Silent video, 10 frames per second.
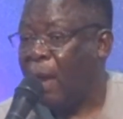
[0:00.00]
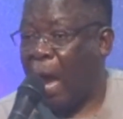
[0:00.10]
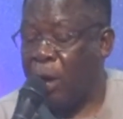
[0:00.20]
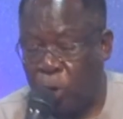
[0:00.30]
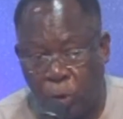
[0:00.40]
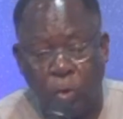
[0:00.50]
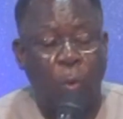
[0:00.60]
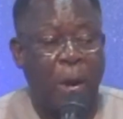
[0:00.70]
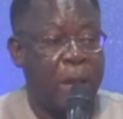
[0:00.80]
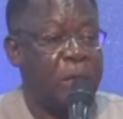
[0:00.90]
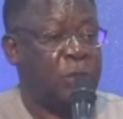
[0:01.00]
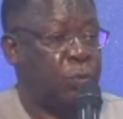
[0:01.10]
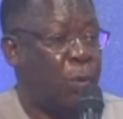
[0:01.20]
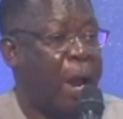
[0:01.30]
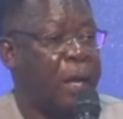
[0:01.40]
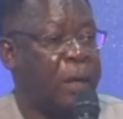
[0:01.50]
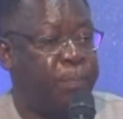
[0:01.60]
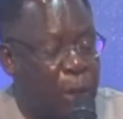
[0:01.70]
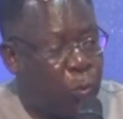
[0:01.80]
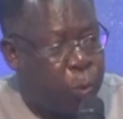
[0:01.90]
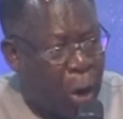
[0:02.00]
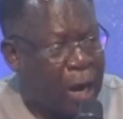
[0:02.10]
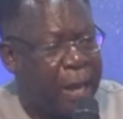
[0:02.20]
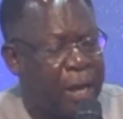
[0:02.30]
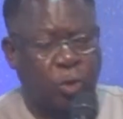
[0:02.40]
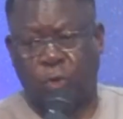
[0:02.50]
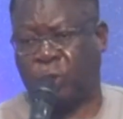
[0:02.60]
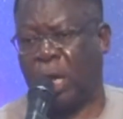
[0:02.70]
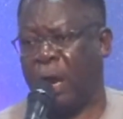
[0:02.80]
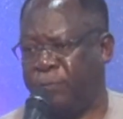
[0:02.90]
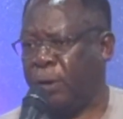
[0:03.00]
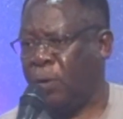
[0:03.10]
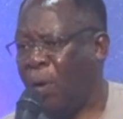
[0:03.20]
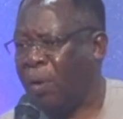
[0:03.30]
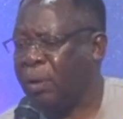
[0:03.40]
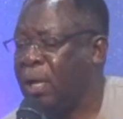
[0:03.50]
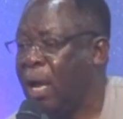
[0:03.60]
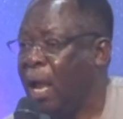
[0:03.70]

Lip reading: and do what is right. Be willing to serve the Lord.